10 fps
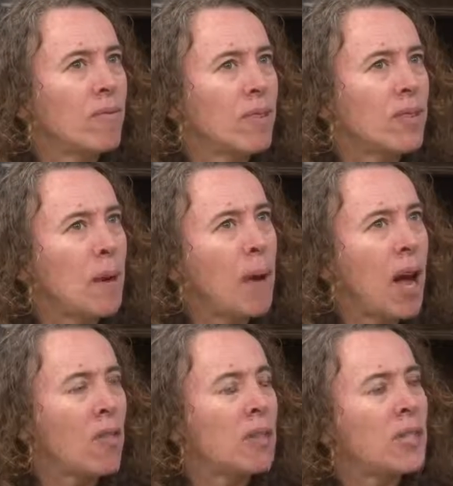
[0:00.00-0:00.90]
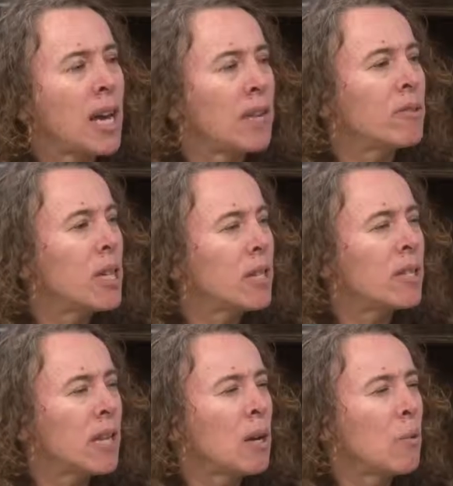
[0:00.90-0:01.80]
somehow the state of
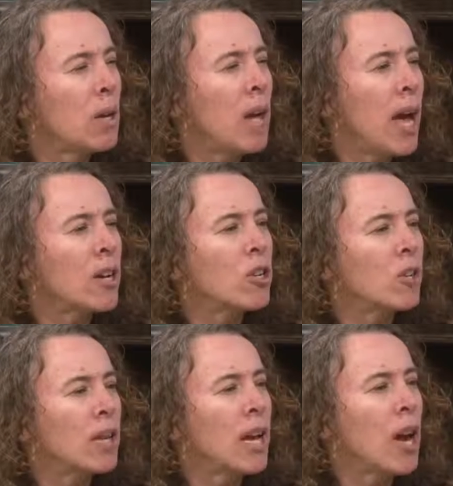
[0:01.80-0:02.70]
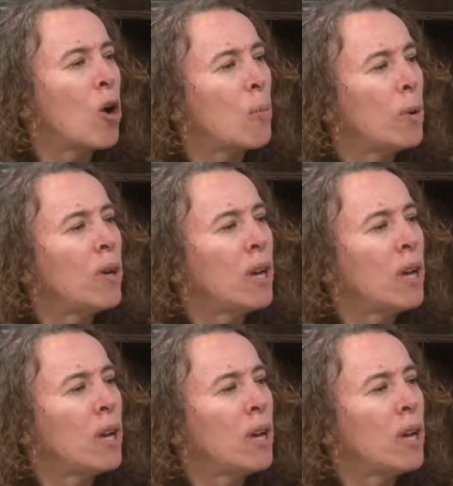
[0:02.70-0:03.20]
Tennessee would actually help